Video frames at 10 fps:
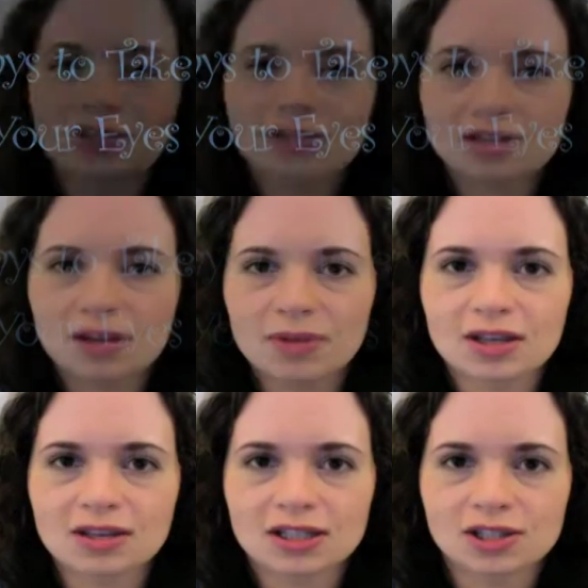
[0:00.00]
are
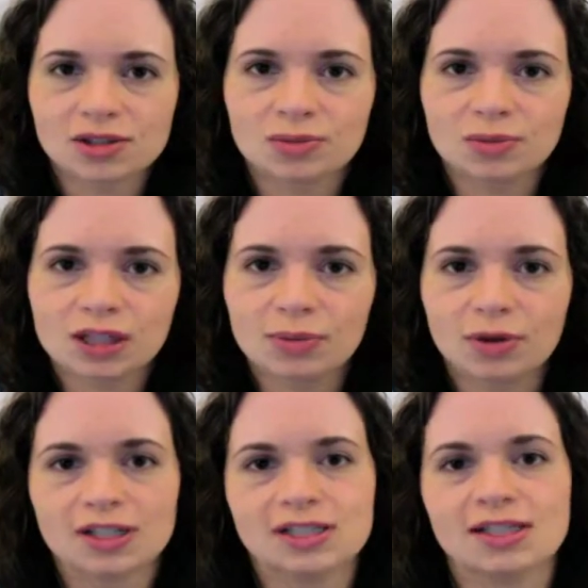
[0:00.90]
something that's really
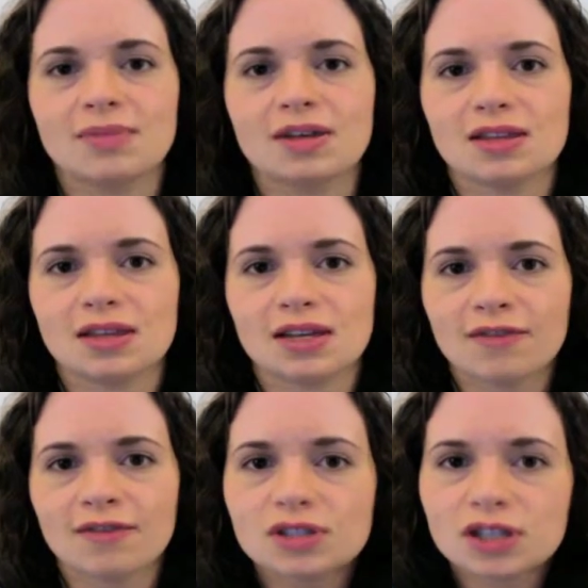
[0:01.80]
important. It's something that
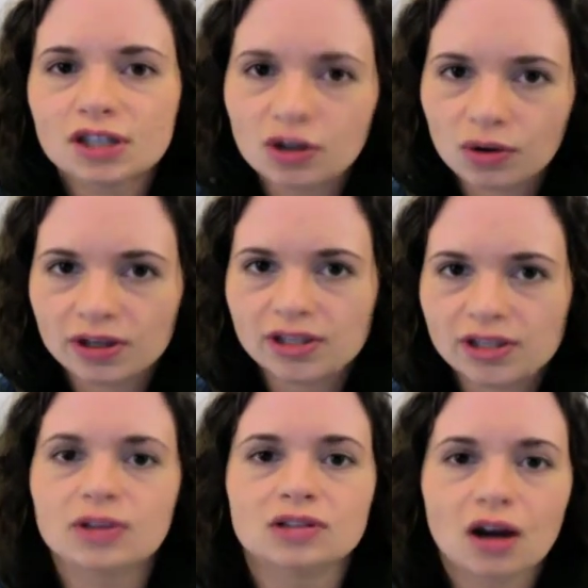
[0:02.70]
everyone's going to notice
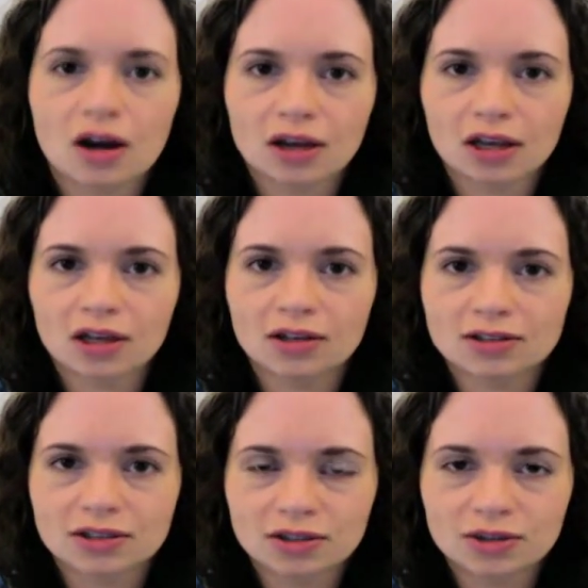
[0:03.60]
when they're talking
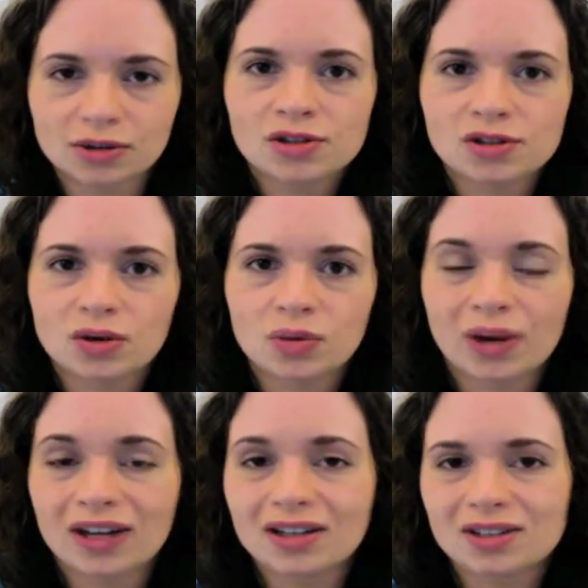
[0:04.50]
to you. So
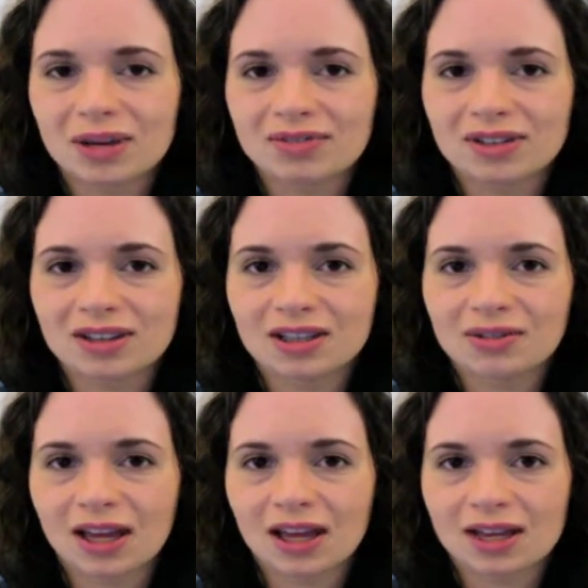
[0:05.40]
why not do everything you
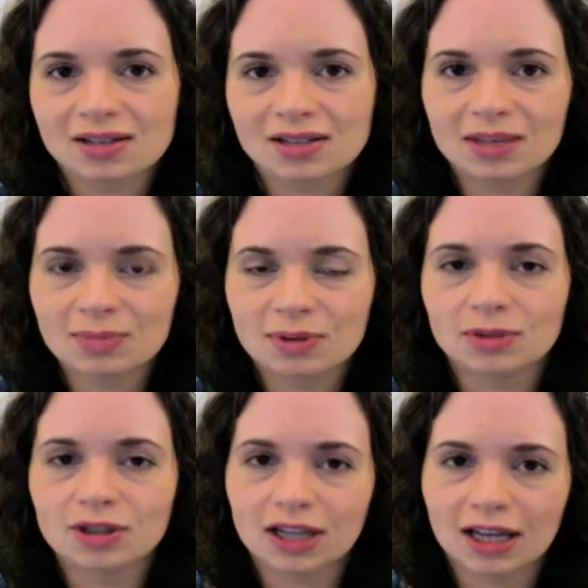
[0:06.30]
can to keep them
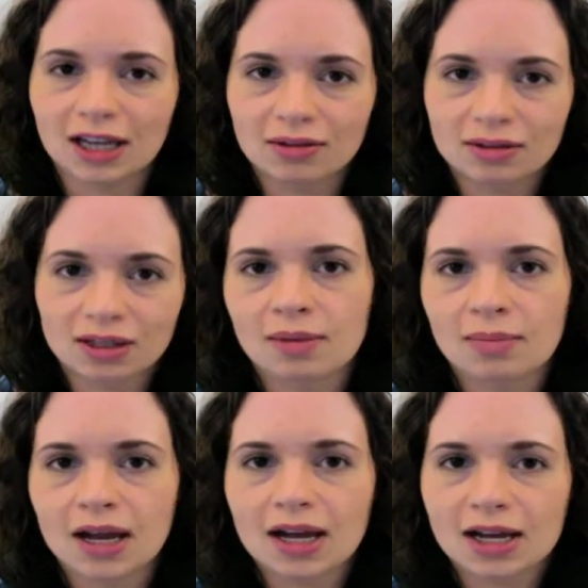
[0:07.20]
looking healthy?
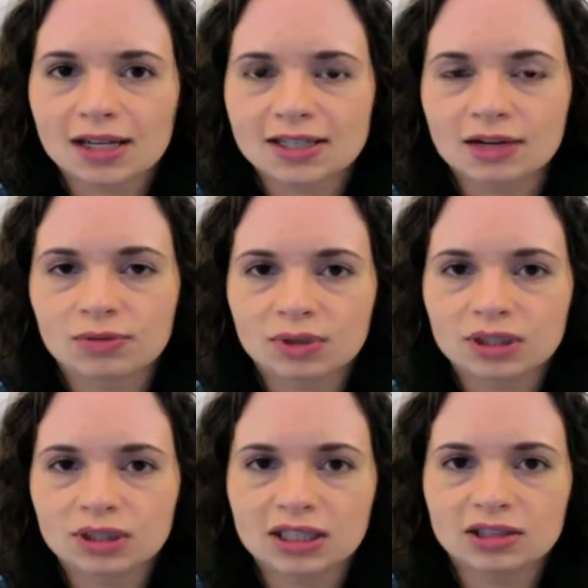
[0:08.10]
My eyes get
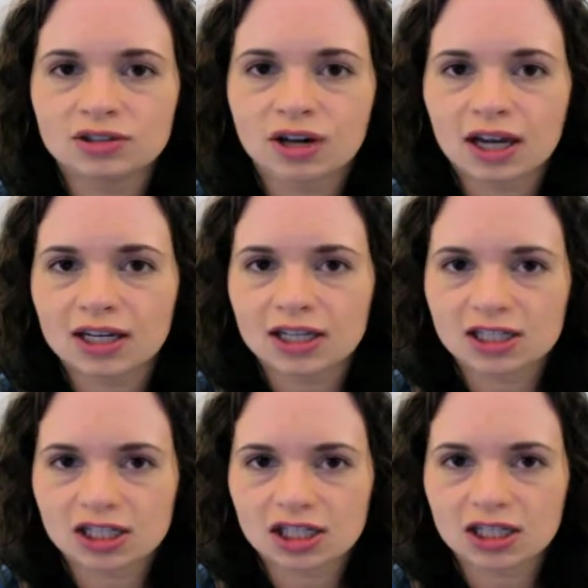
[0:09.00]
really dry and
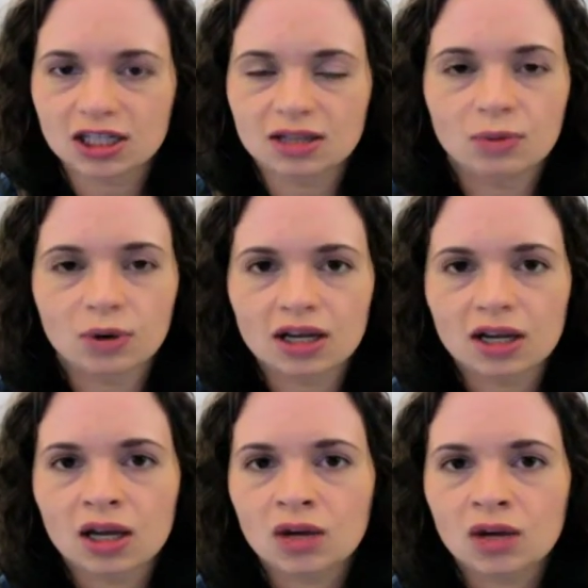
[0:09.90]
itchy in the
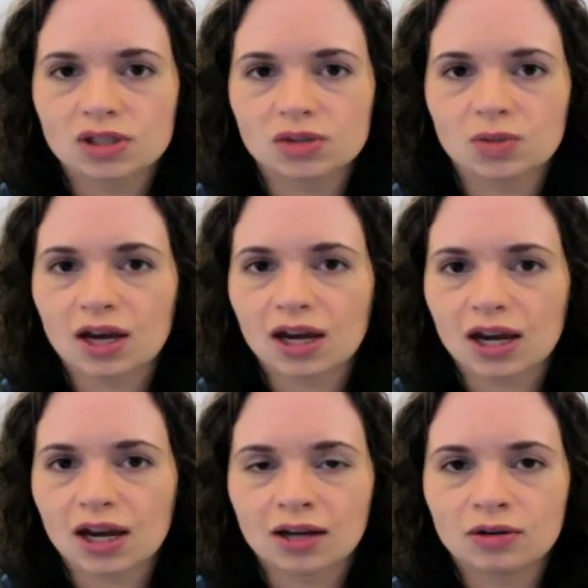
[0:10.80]
morning, which is
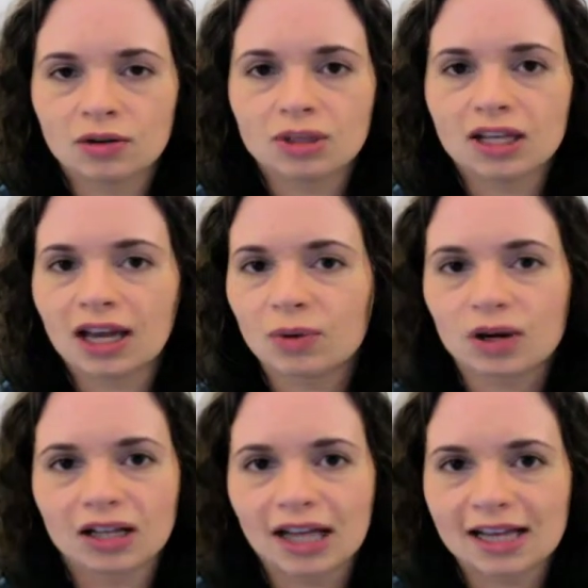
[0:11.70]
why normally I
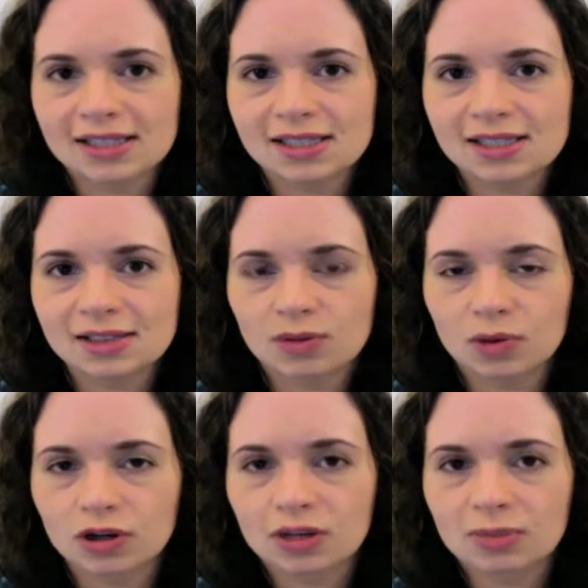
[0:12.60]
wear glasses to
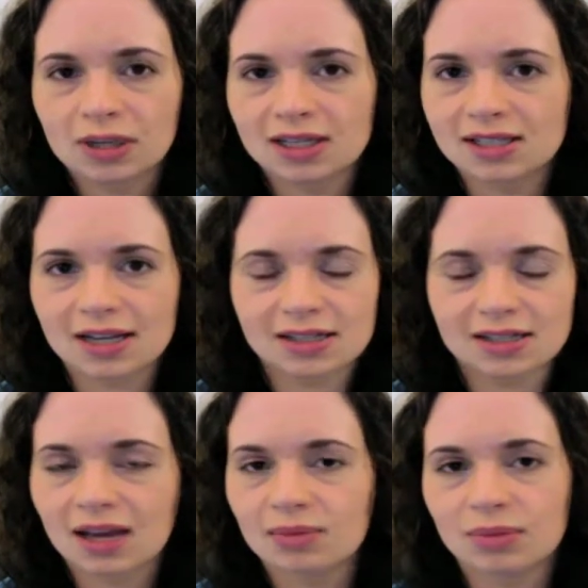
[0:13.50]
work, because I just
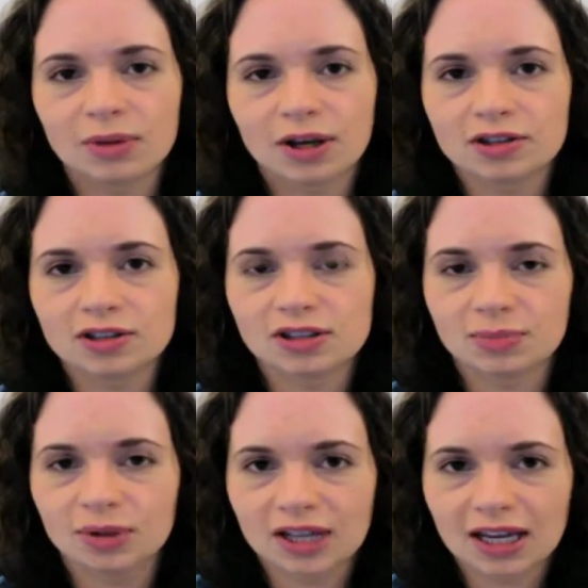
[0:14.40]
can't be bothered to
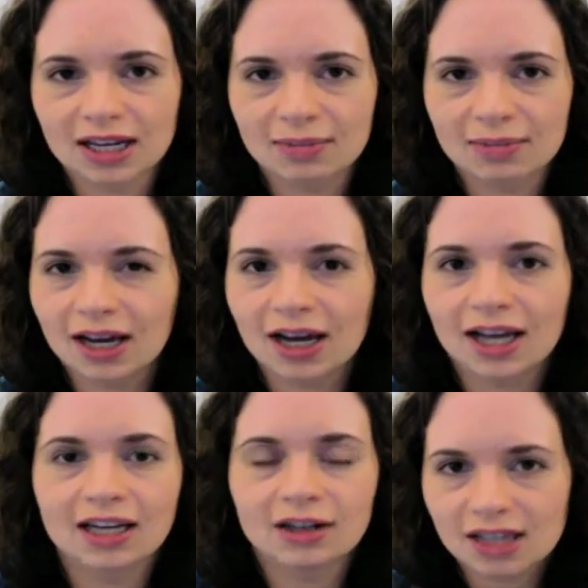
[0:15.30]
put that in my eye
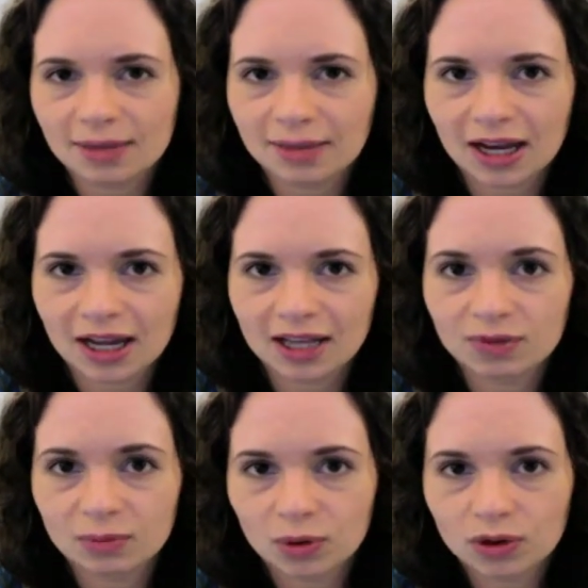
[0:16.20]
and irritate my eye
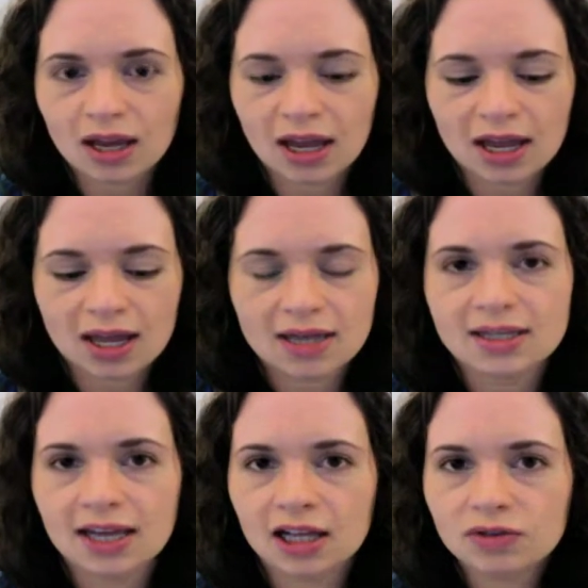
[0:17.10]
even more. And
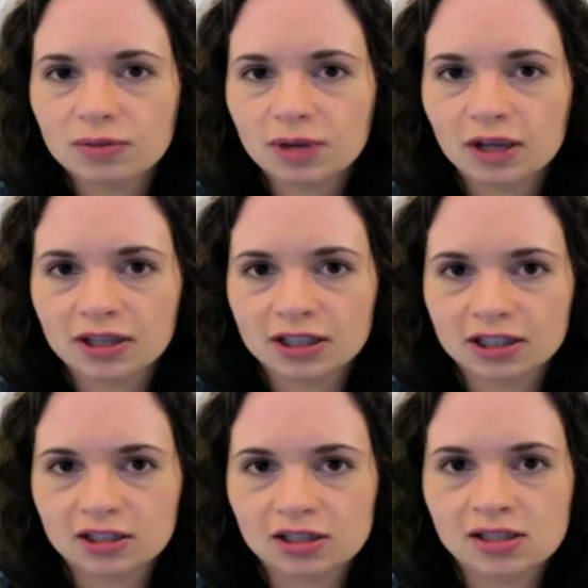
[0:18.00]
Elle from All That
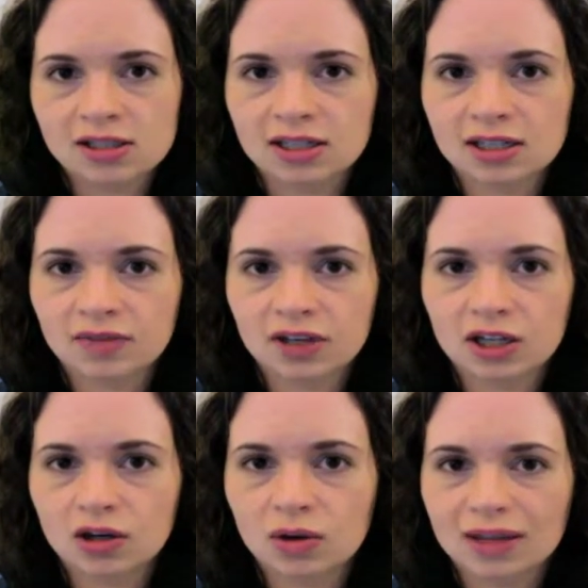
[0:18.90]
Glitters did a
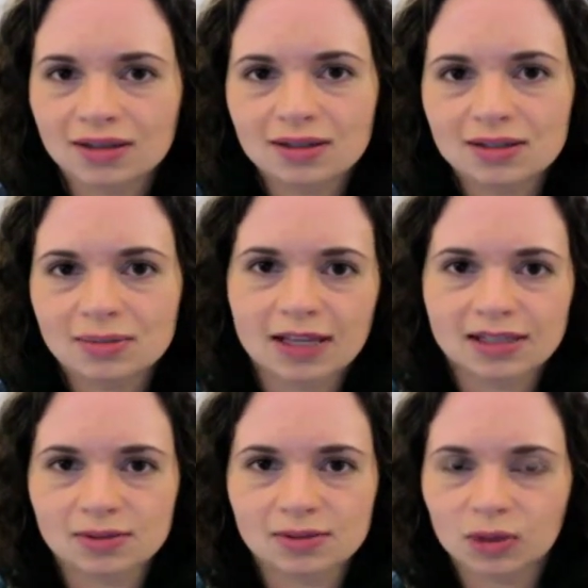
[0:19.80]
video, I think this
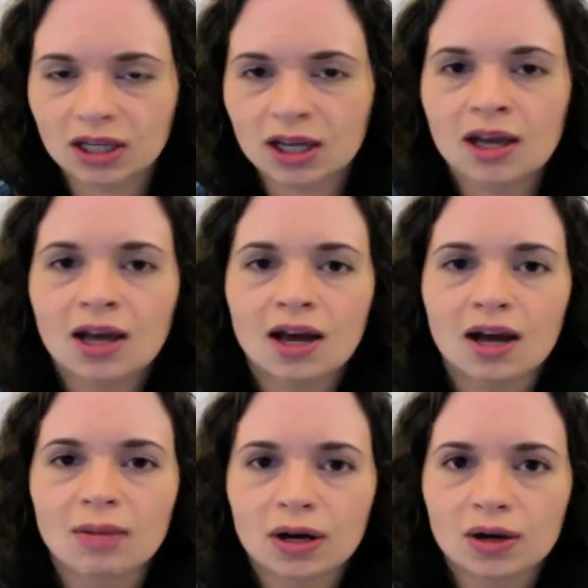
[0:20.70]
past week,
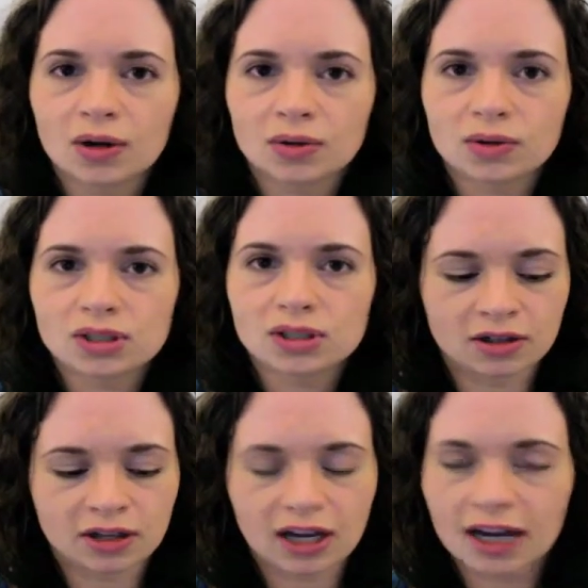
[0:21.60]
about
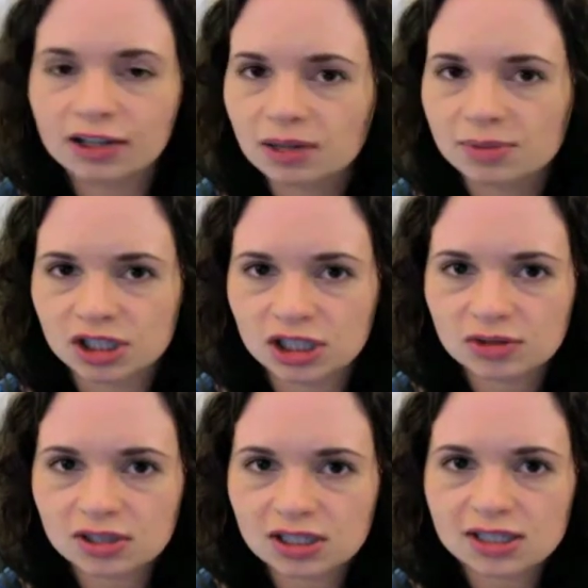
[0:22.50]
the eye drops she
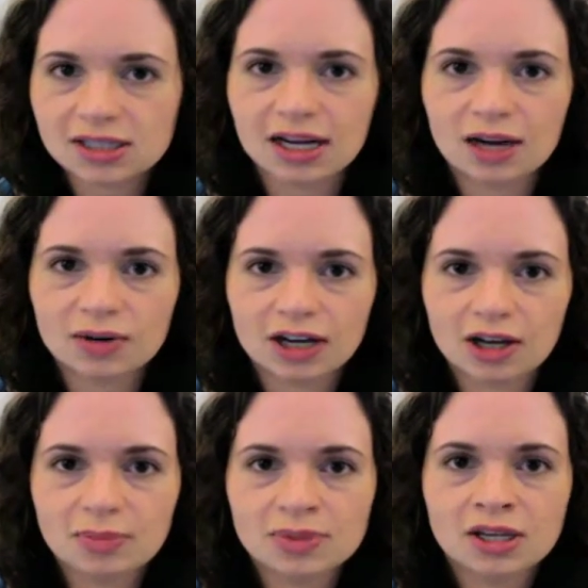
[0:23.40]
uses and how it
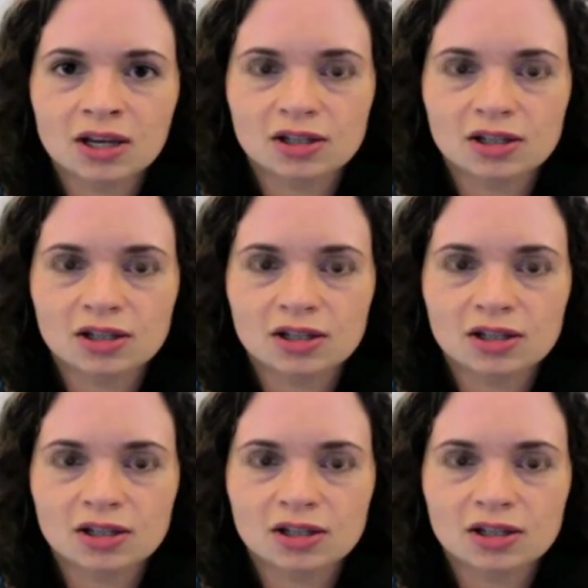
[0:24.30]
helps.